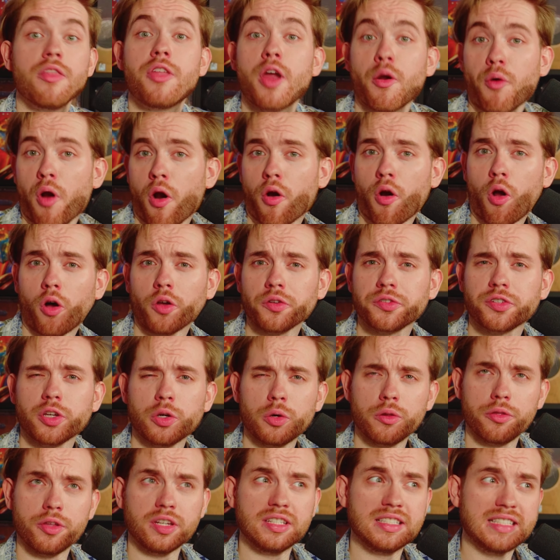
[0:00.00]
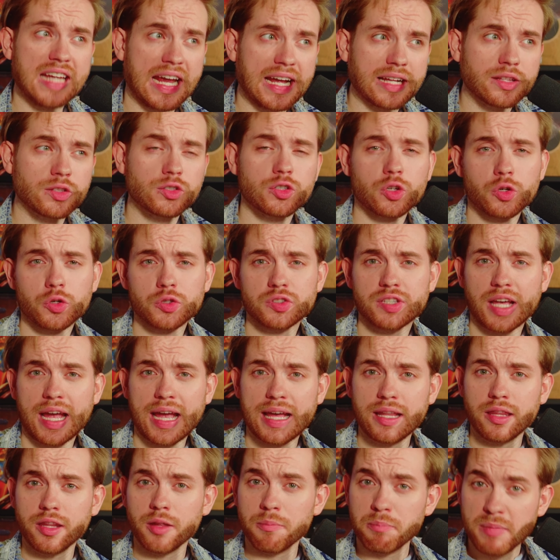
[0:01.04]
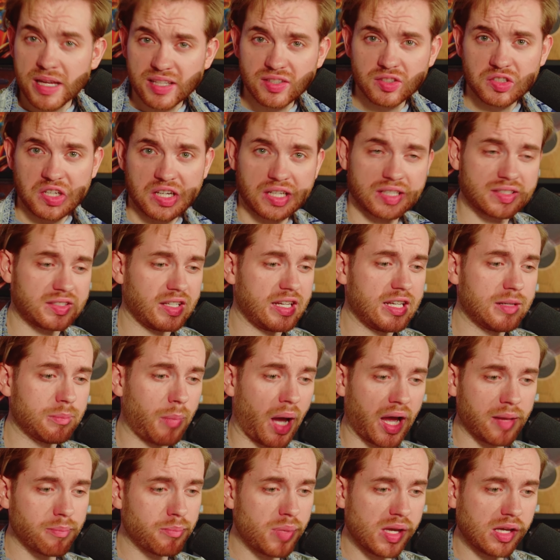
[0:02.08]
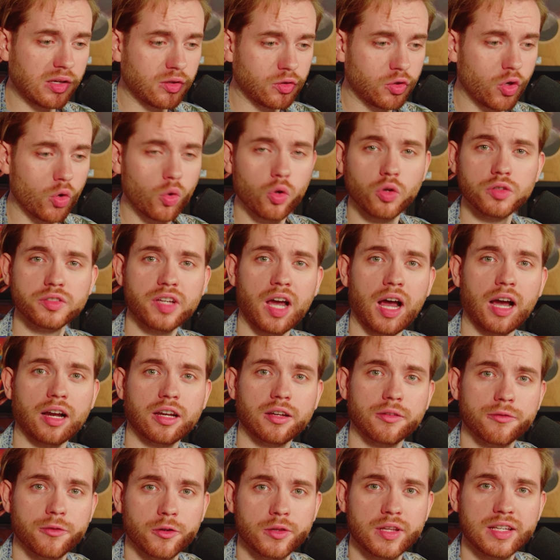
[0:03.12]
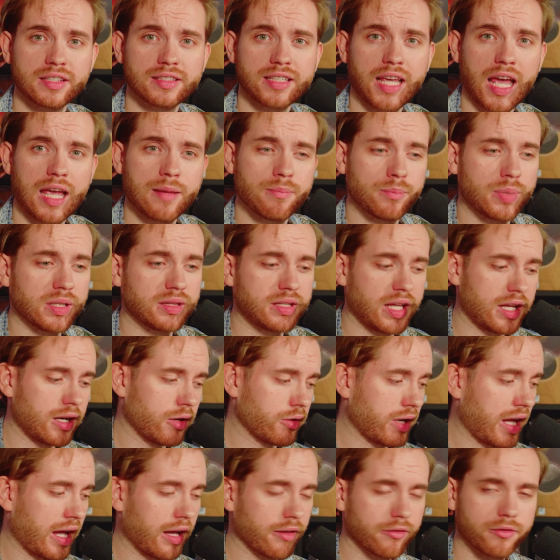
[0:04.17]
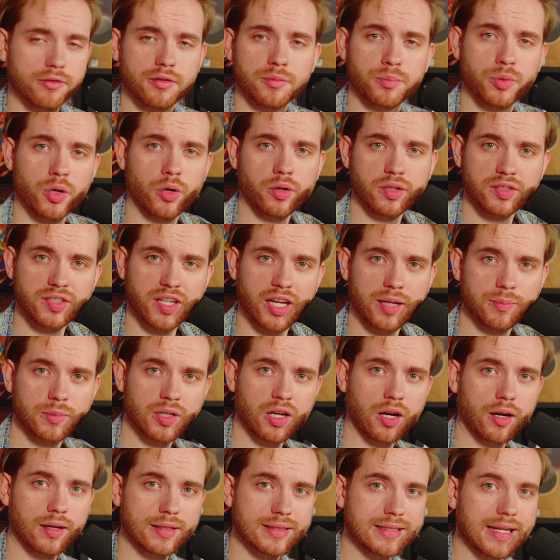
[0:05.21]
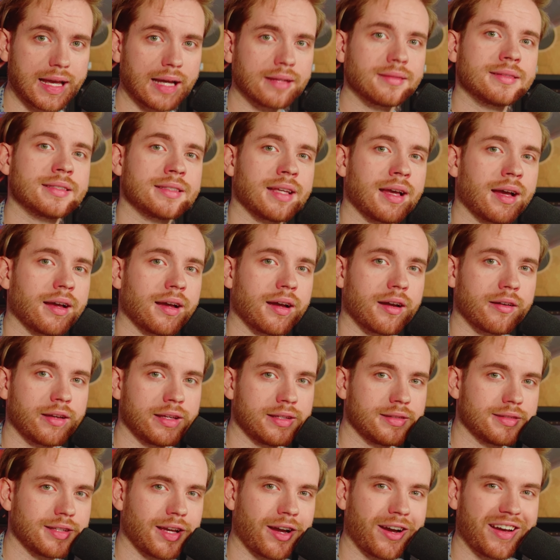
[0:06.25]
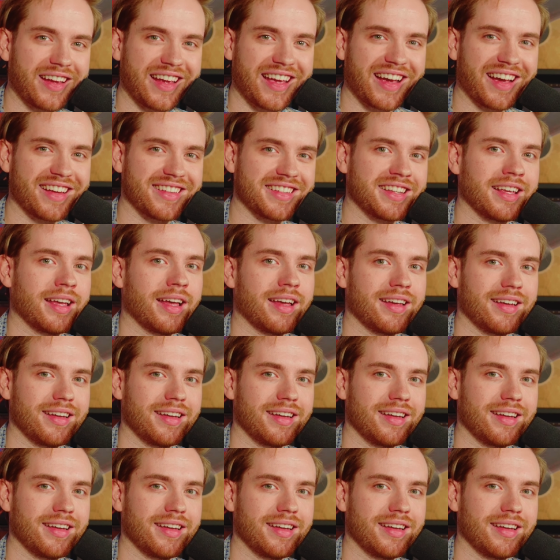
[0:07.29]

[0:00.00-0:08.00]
There are also the dancers and the mystics in my big Google Doc for this game, but they don't have prototype cards yet. Sorry guys.